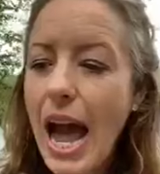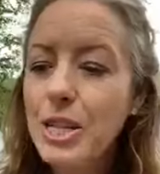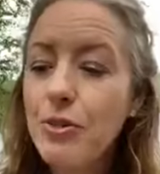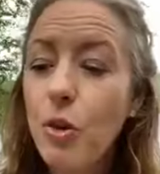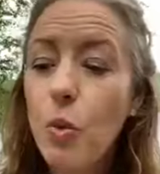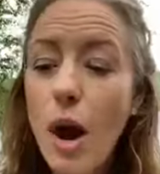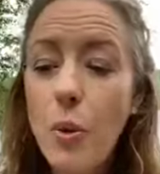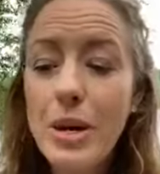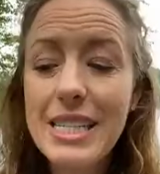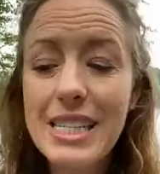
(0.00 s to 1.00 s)
As for
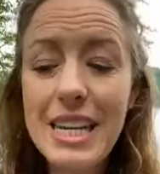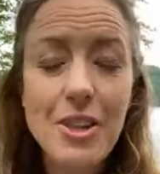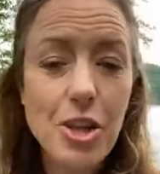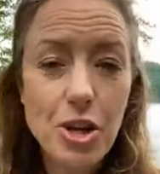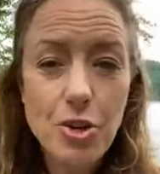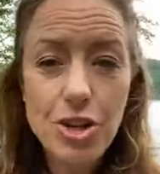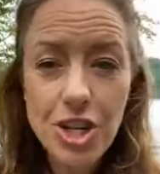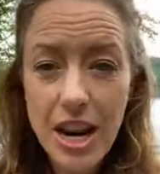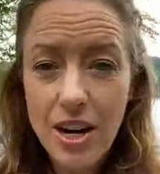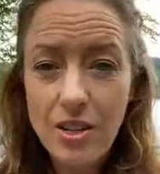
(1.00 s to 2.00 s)
what we see in the news
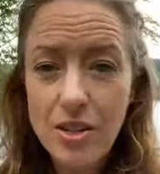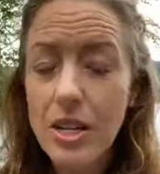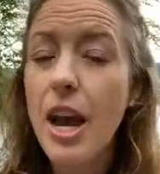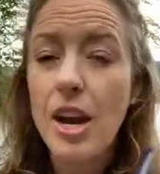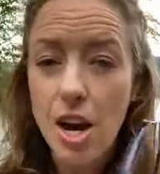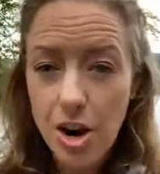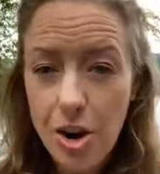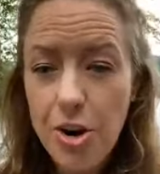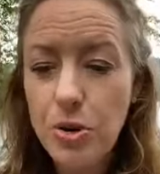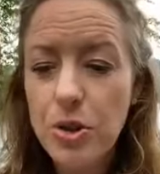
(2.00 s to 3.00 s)
channels and on
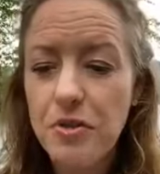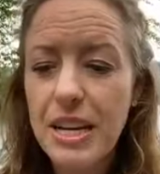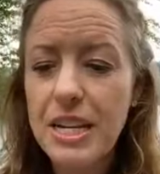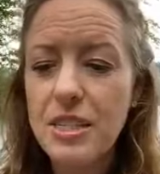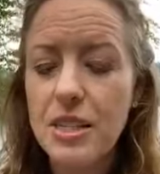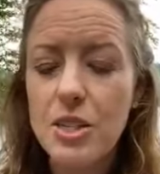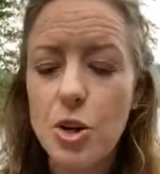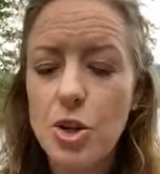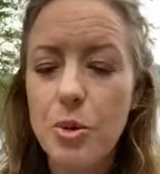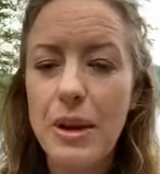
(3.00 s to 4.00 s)
our news feeds and
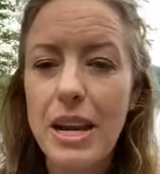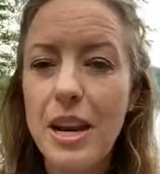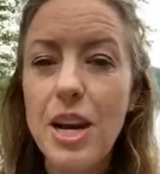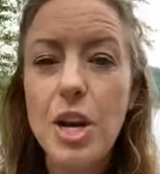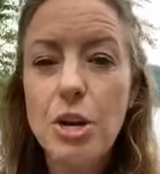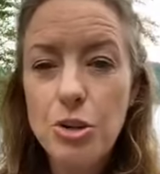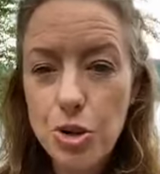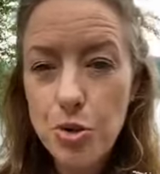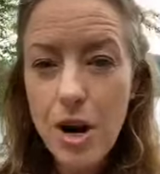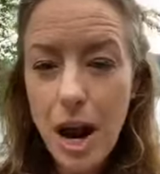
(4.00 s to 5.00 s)
social media,
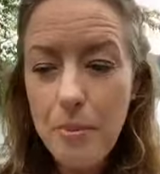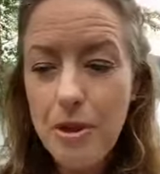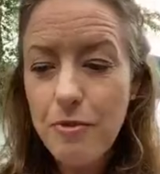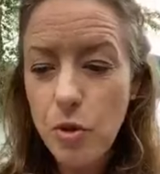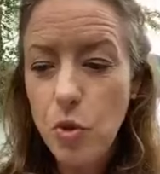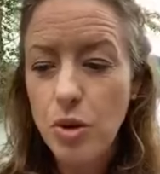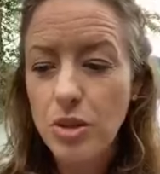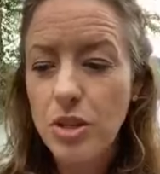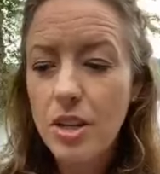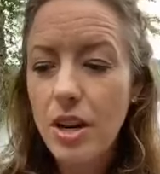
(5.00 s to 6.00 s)
do not be
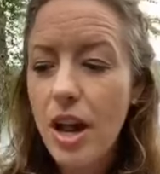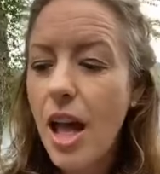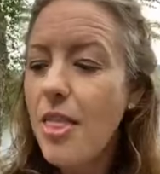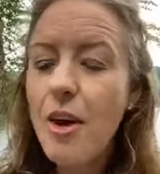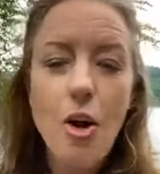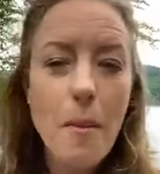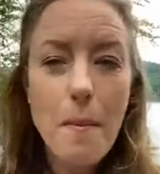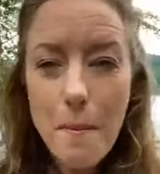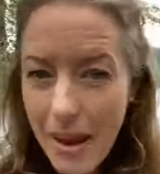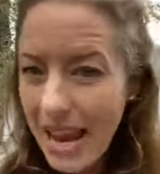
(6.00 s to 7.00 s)
fooled. There are
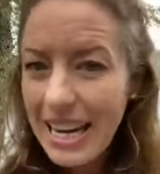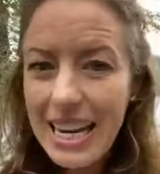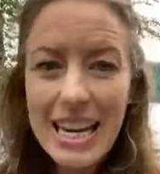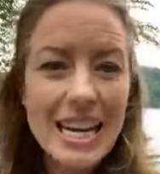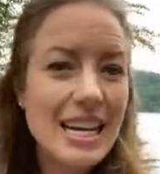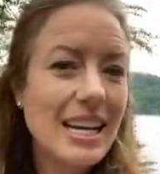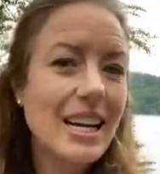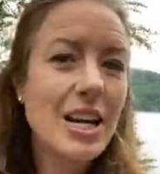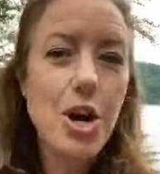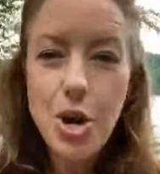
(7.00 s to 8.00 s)
many,
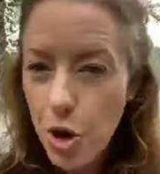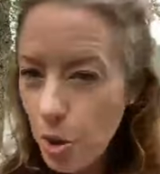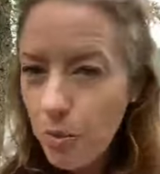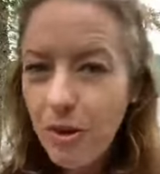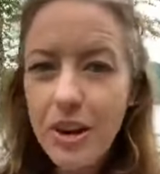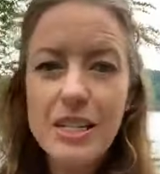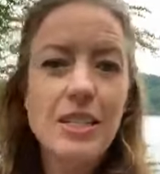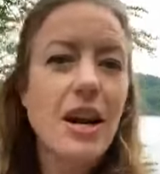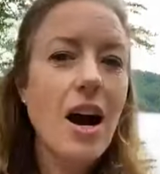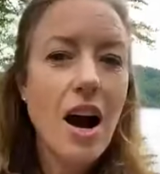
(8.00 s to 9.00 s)

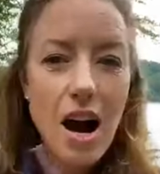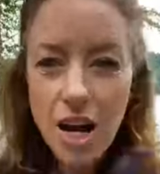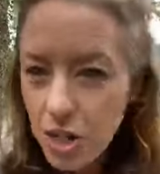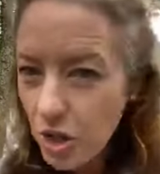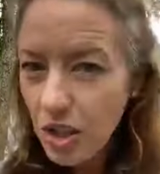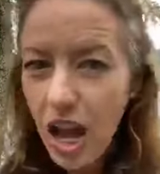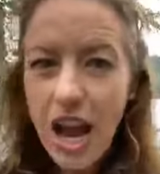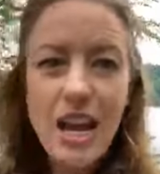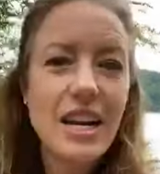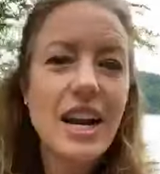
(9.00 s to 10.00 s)
numerous
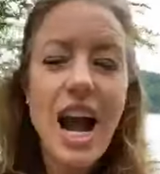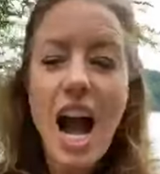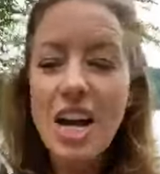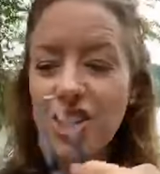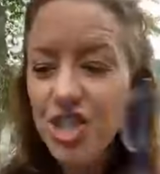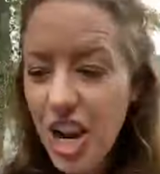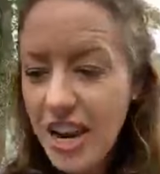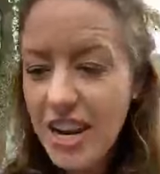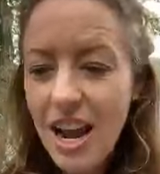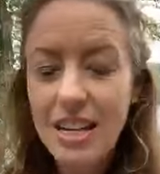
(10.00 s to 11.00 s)
underlying
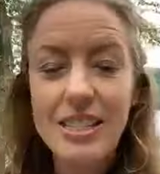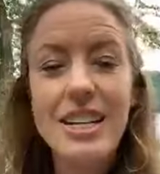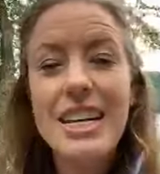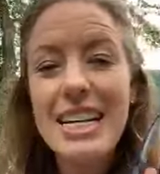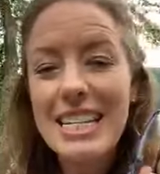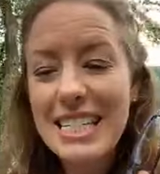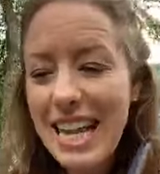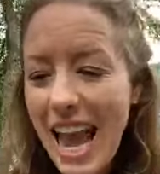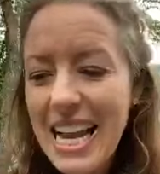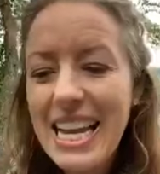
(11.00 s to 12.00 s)
agendas
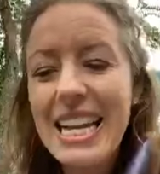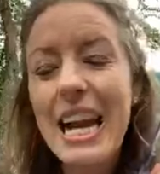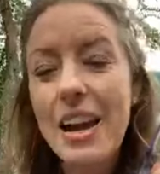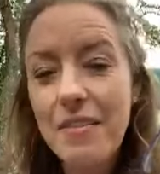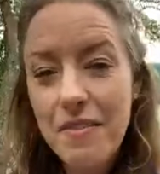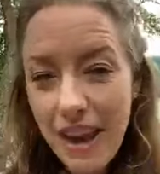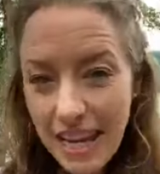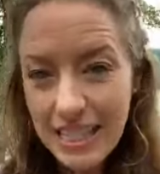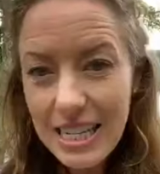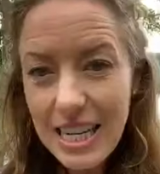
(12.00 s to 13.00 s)
taking
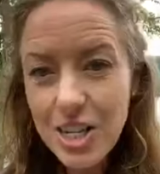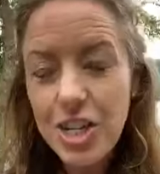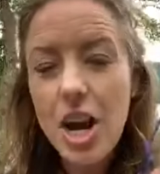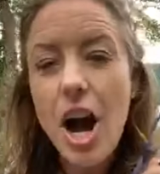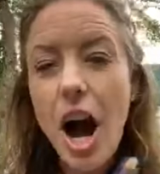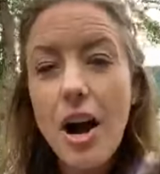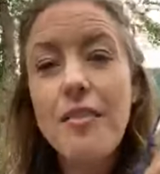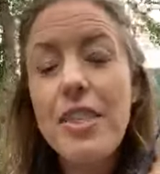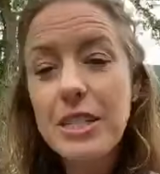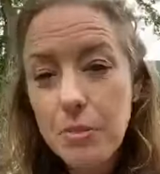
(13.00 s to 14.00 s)
advantage
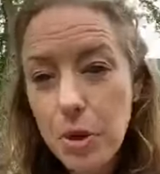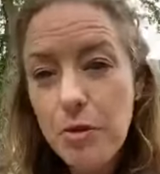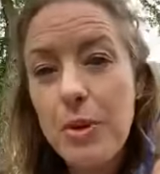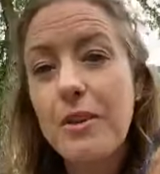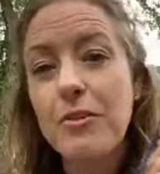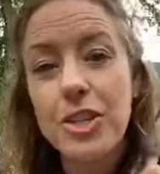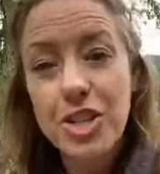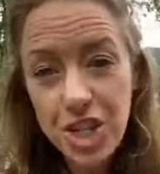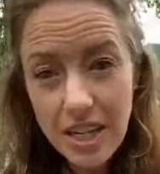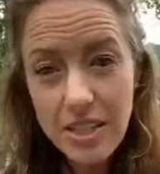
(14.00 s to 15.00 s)
of this movement for
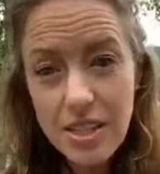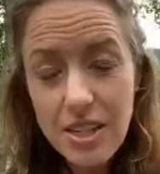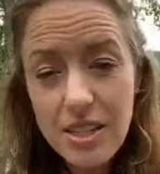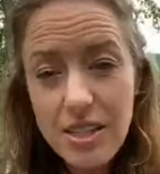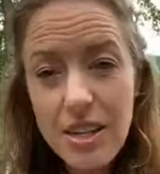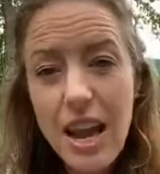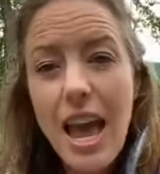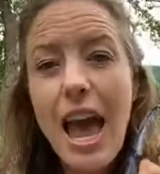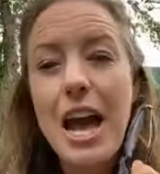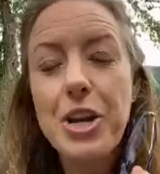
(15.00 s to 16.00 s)
justice
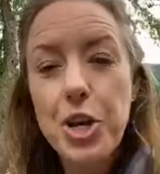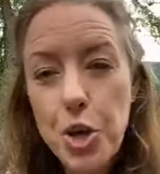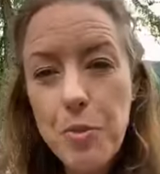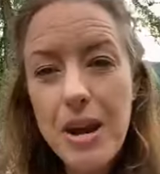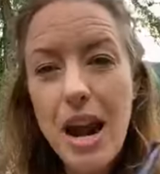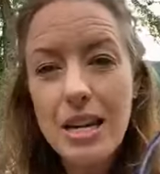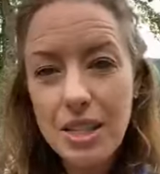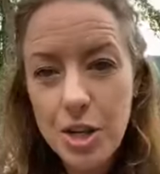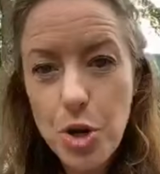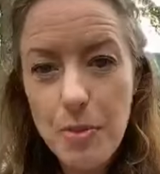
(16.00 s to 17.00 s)
and
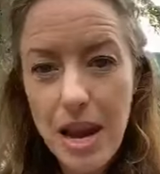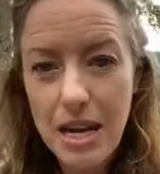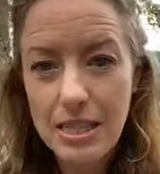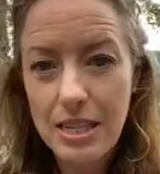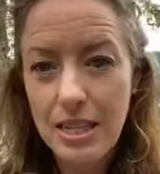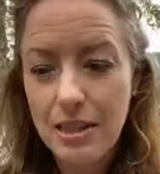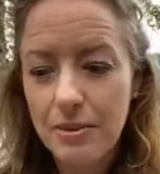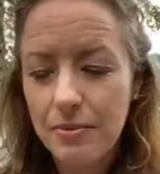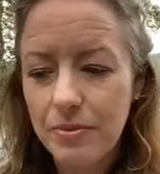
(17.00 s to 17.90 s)
humanizing humanity.